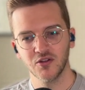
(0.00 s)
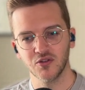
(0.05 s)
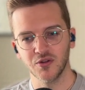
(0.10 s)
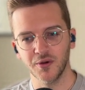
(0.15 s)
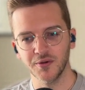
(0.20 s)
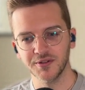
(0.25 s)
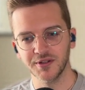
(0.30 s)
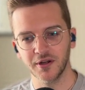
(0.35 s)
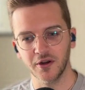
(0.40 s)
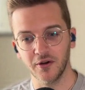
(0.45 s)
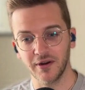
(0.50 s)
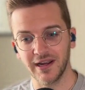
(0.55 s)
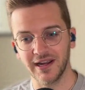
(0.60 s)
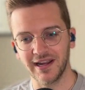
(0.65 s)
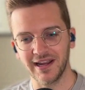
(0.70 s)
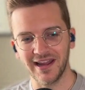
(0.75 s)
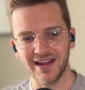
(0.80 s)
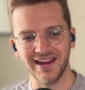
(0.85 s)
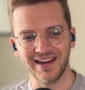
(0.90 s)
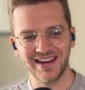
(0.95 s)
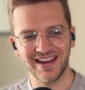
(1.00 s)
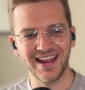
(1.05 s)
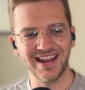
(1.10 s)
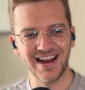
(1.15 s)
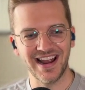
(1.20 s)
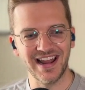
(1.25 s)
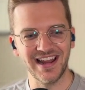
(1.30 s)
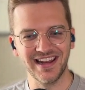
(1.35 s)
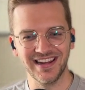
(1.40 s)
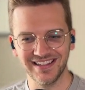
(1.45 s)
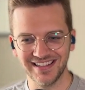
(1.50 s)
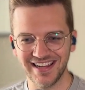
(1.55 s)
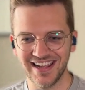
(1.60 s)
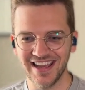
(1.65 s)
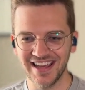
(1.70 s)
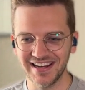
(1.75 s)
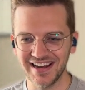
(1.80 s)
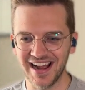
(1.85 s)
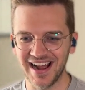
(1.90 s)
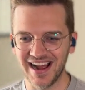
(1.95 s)
So I was like, okay, can
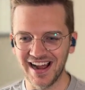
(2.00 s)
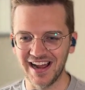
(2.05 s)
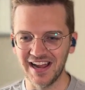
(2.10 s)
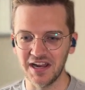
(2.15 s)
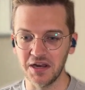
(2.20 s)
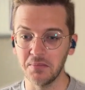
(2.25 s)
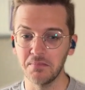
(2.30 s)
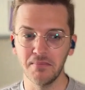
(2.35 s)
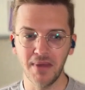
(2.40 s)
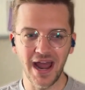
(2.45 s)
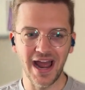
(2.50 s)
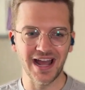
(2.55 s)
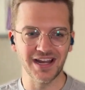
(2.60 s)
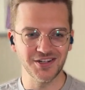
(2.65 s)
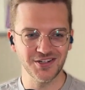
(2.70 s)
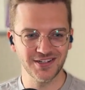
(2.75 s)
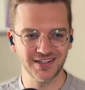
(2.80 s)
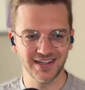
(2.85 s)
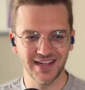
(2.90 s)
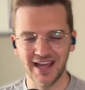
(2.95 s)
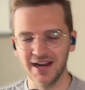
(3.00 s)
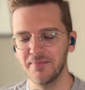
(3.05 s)
I match,